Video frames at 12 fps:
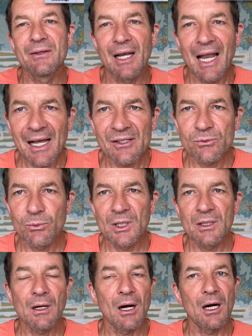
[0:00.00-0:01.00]
last
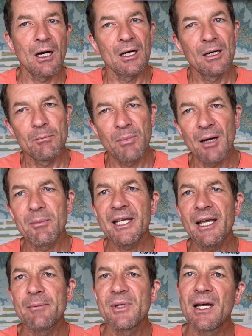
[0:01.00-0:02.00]
one are public
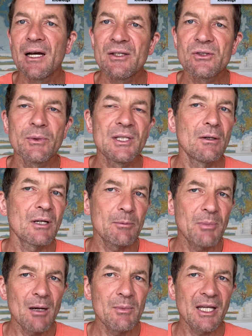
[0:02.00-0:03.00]
APIs. So when you look at
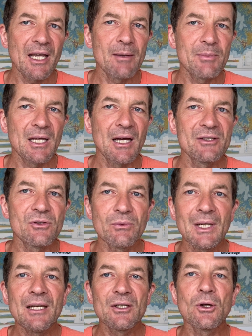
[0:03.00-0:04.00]
public APIs, you
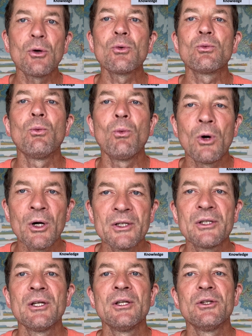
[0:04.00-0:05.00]
really don't
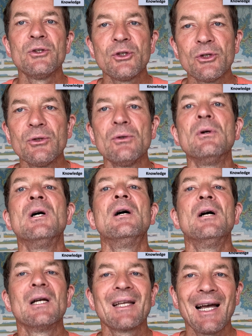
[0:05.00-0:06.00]
want to
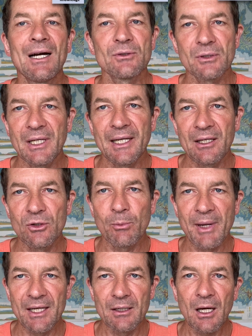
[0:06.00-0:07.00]
count on any
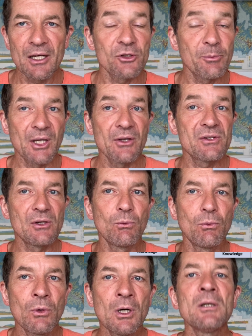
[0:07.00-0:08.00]
domain knowledge because you
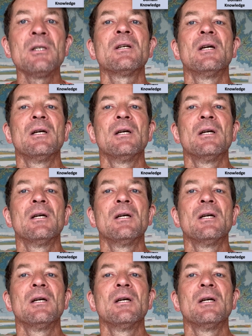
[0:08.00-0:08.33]
want